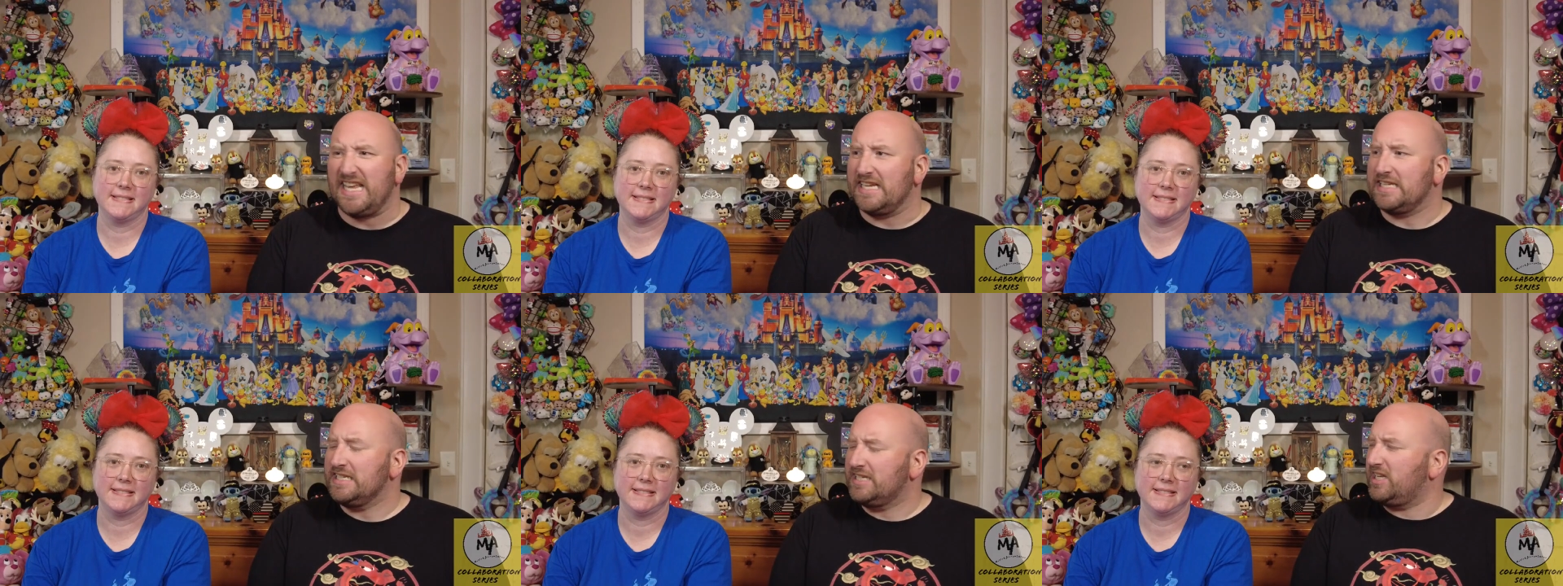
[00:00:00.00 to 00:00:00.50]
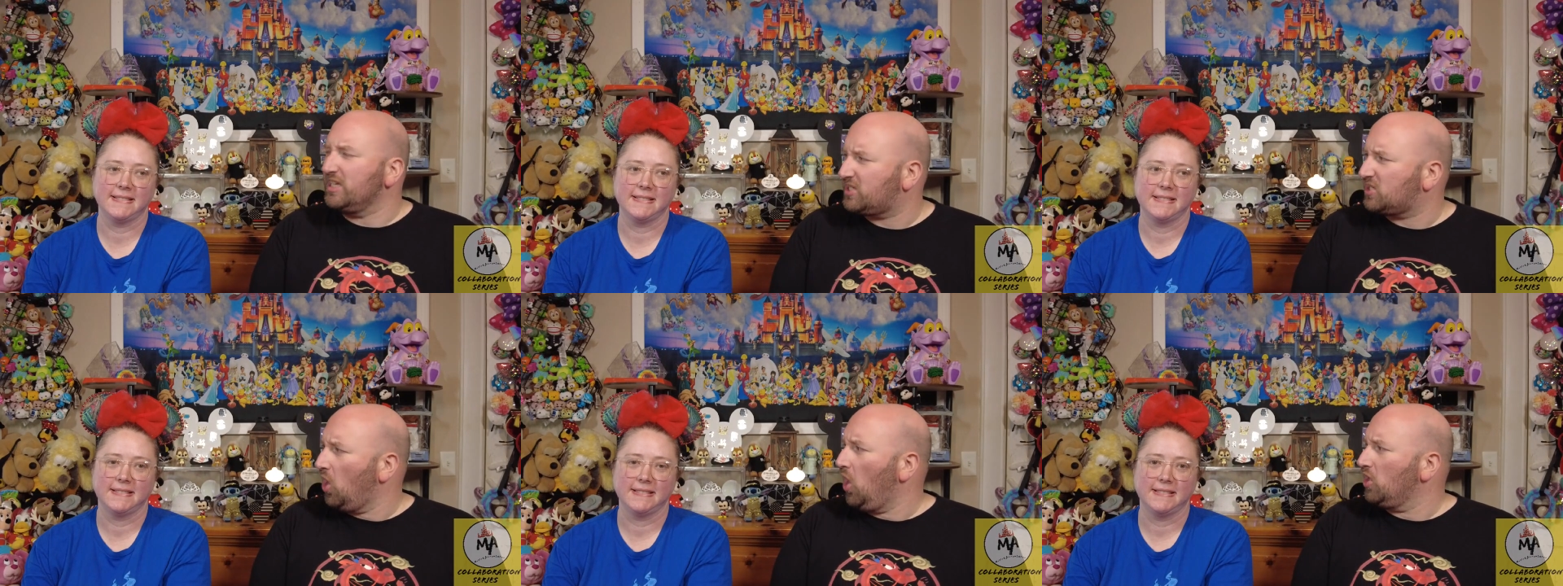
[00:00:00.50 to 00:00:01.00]
Speaker 1: it.
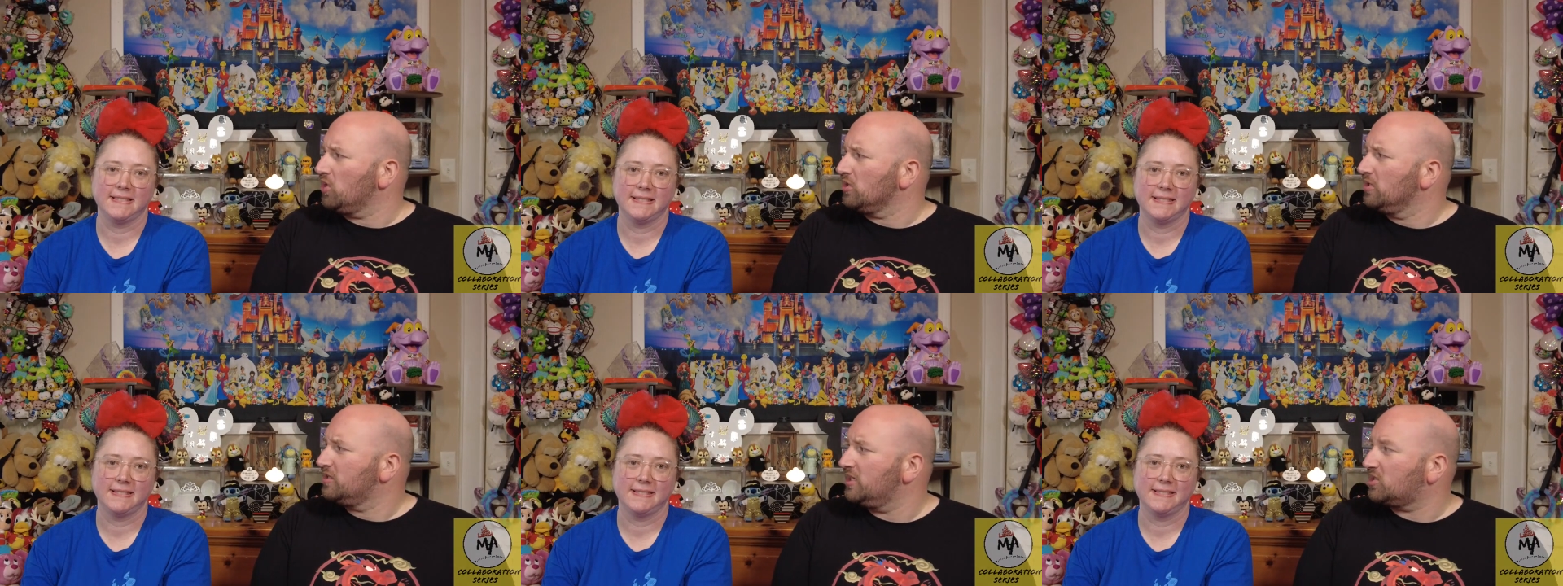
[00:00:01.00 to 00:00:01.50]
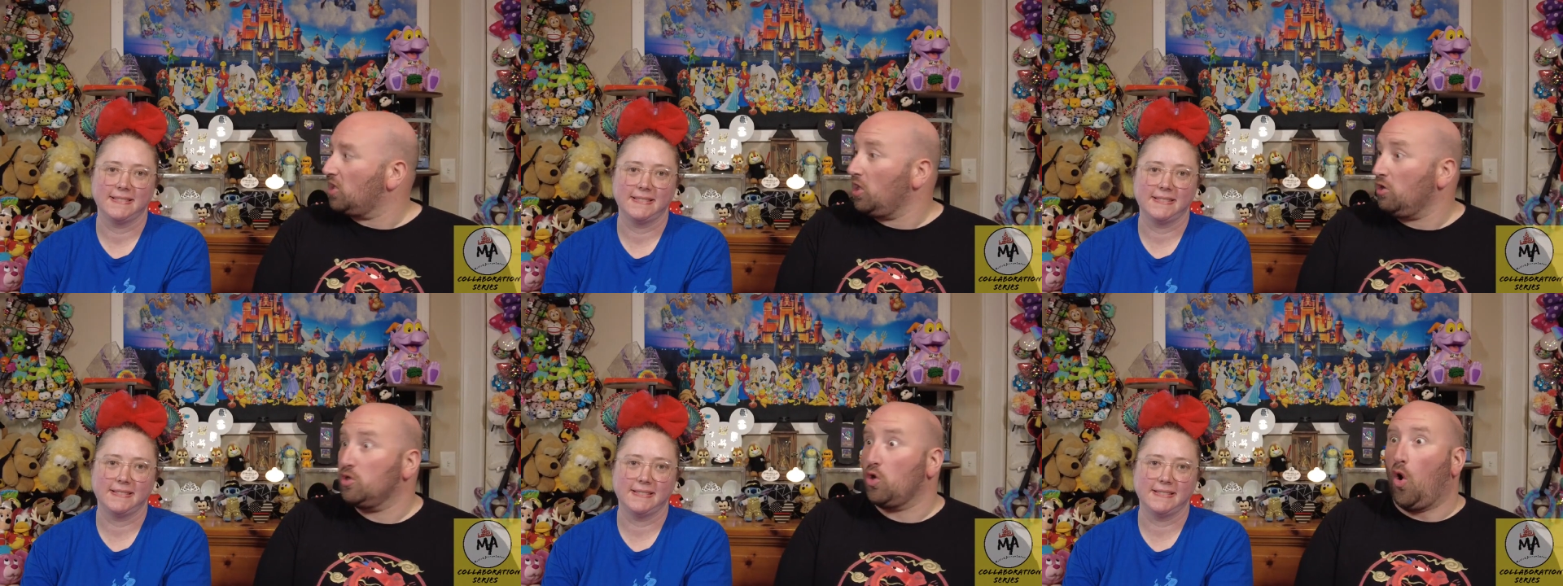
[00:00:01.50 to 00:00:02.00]
Dishonor.
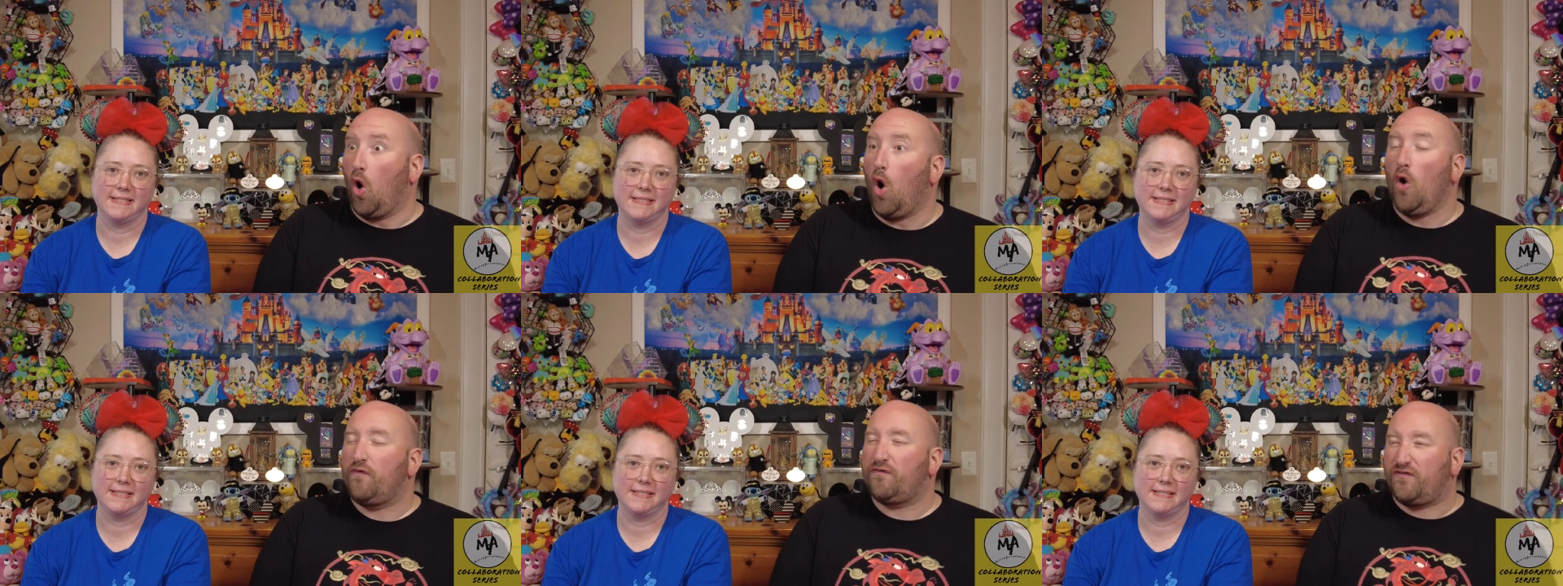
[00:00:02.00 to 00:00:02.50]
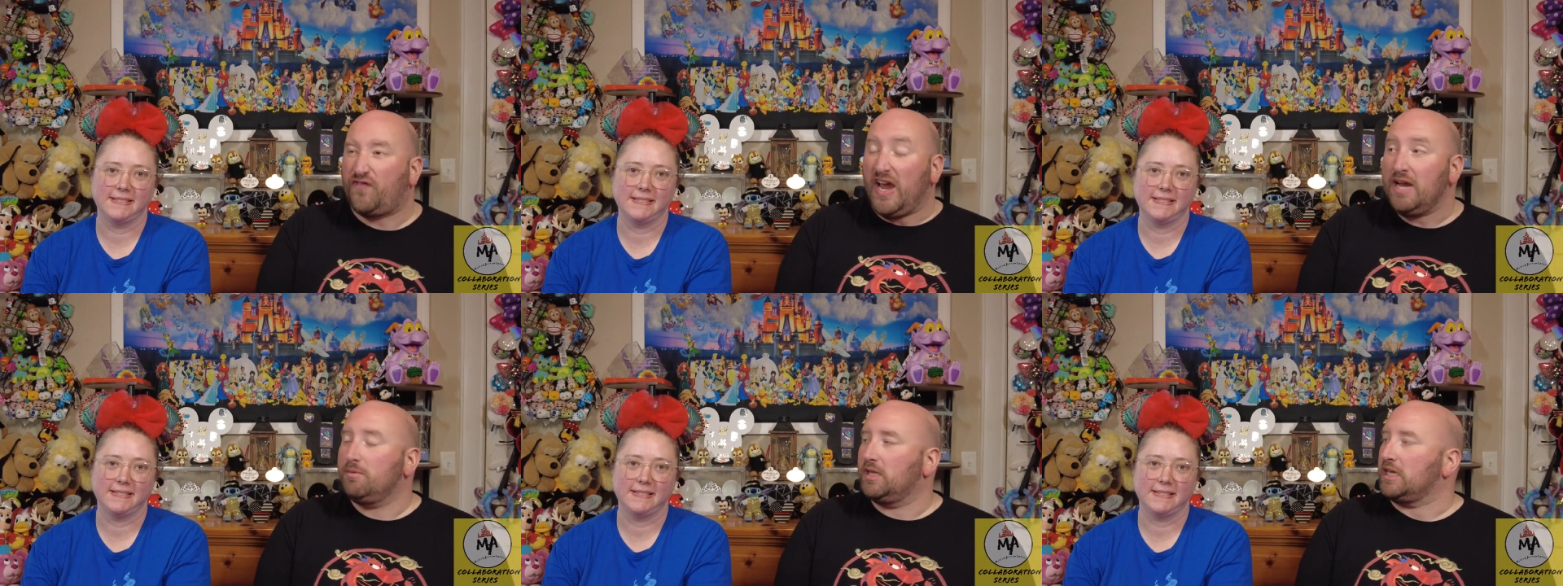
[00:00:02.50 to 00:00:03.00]
Dishonor on your whole
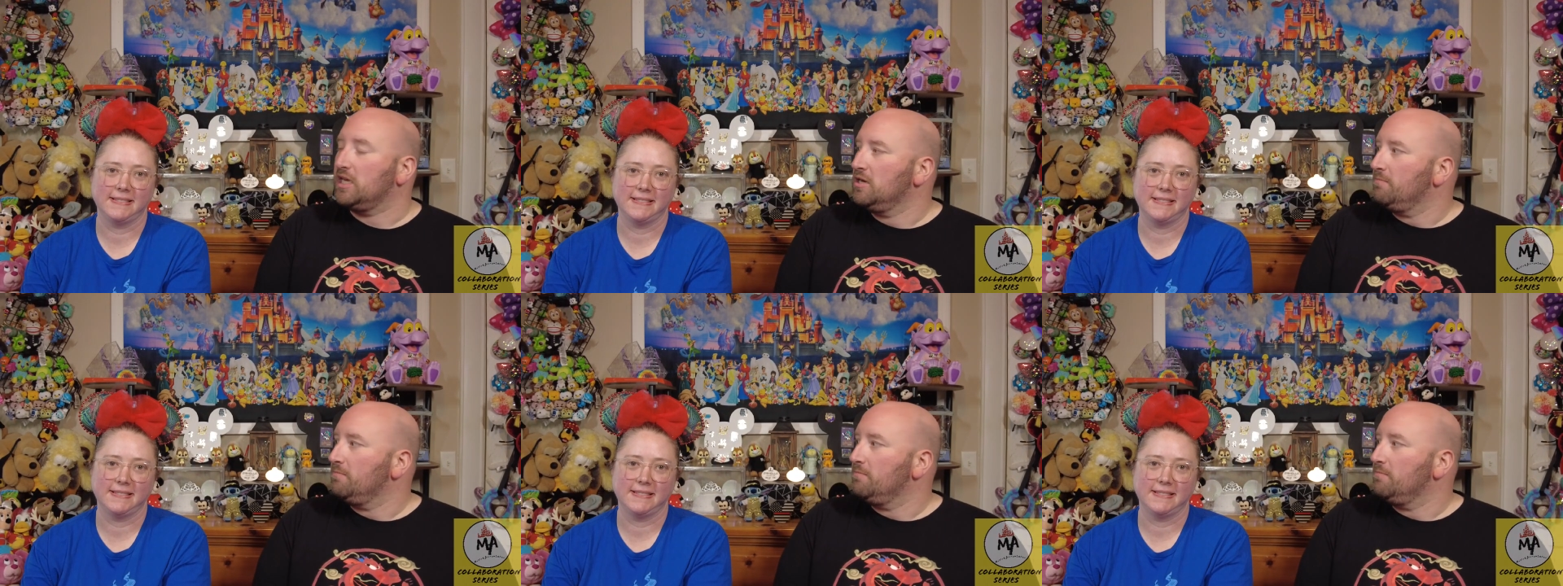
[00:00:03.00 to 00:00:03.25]
family.